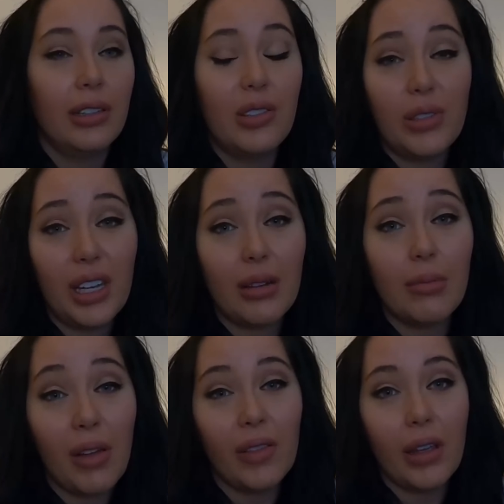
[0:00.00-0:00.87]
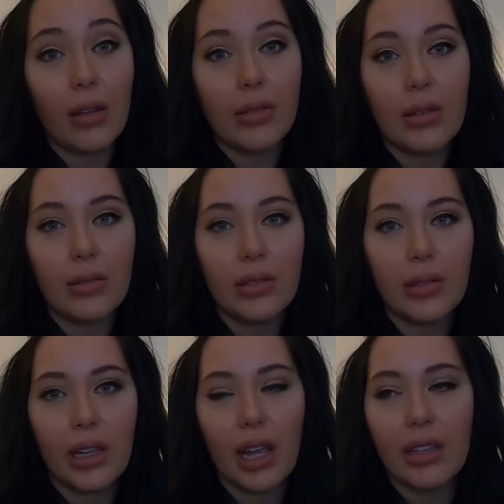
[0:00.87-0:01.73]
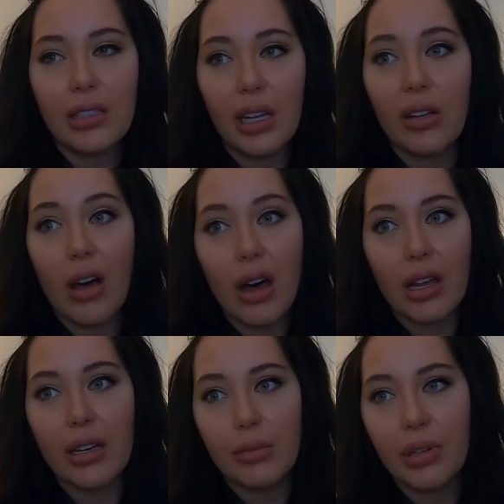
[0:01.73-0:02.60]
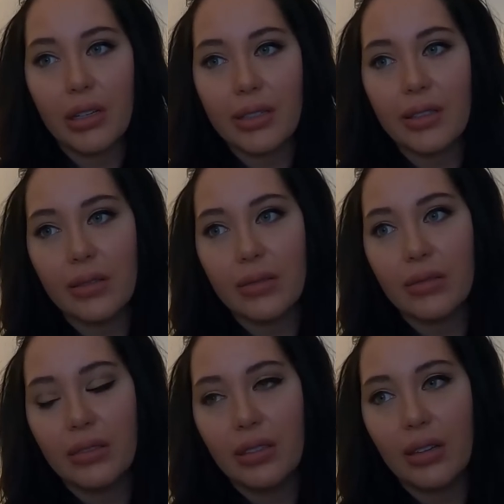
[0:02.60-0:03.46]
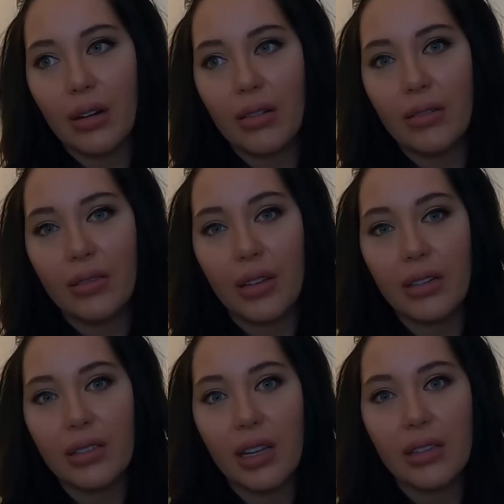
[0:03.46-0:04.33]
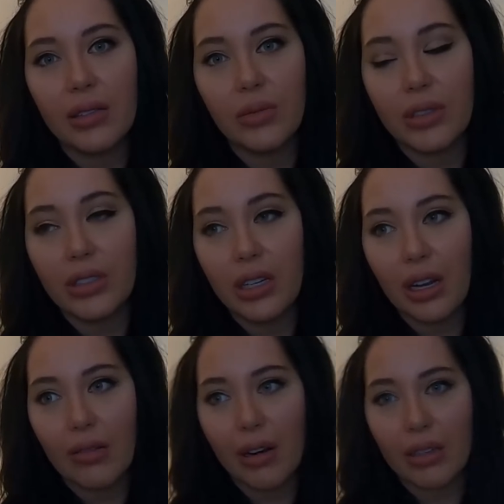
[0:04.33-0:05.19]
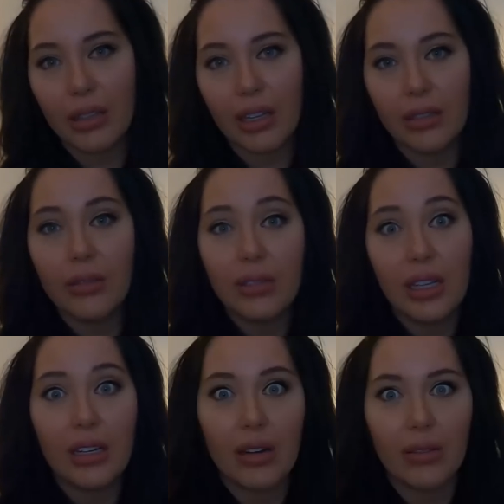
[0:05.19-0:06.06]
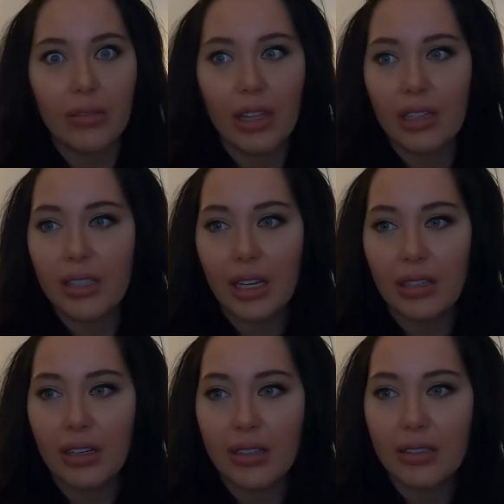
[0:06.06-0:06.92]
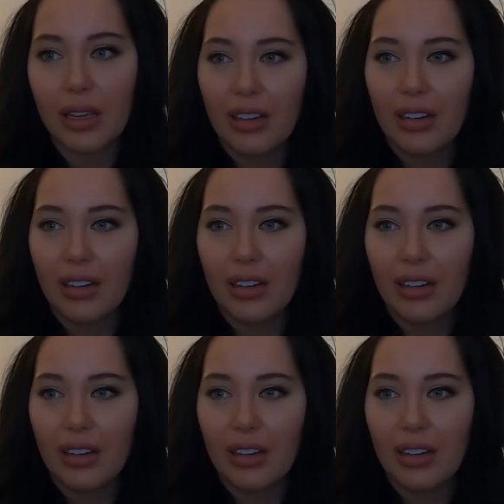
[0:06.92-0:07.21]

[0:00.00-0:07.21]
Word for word: This was like a month ago too, so like at least I caught it pretty soon, you know. There's yeah. like this one chick I read online who didn't know for like 10 years.